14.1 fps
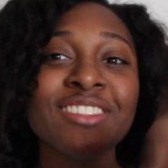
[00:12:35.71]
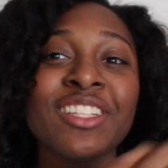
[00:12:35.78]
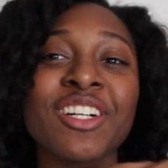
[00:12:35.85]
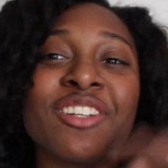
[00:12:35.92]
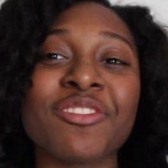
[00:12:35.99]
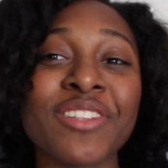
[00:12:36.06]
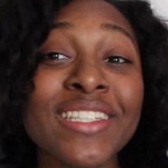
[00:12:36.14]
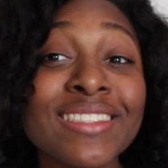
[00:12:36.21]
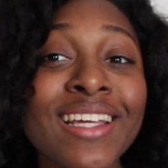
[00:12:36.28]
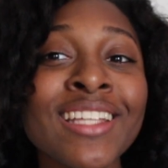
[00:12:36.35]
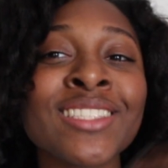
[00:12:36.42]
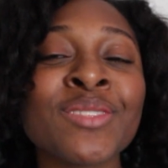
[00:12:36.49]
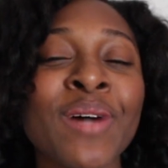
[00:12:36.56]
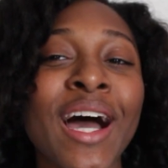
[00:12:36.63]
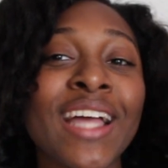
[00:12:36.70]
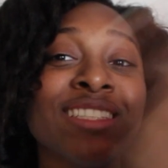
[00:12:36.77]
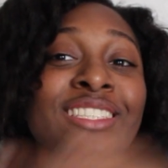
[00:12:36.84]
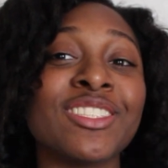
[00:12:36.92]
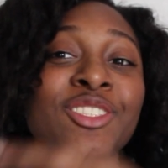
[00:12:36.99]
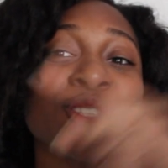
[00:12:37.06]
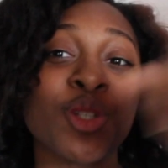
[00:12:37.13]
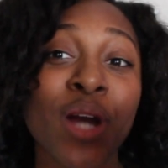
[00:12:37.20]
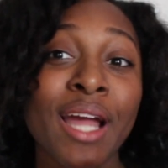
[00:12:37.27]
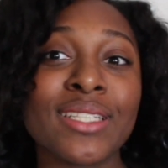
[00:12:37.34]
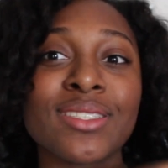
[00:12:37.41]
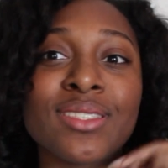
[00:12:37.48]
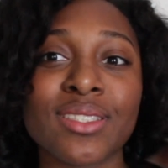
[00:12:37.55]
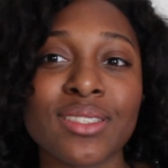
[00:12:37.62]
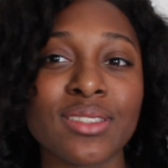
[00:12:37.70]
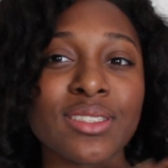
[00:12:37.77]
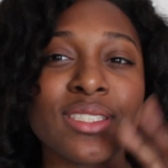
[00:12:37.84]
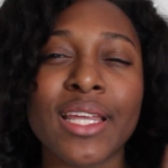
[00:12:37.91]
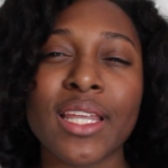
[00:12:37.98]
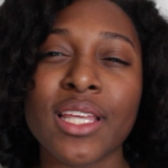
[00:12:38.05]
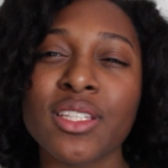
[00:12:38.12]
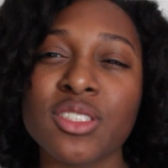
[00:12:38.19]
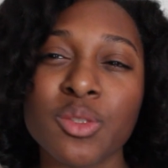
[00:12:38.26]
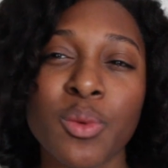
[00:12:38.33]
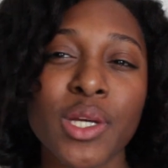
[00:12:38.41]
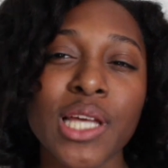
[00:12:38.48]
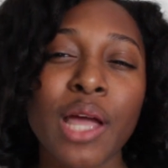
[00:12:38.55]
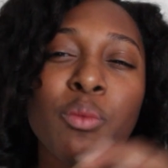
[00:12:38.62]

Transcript: There are reasons why I didn't try to get into it.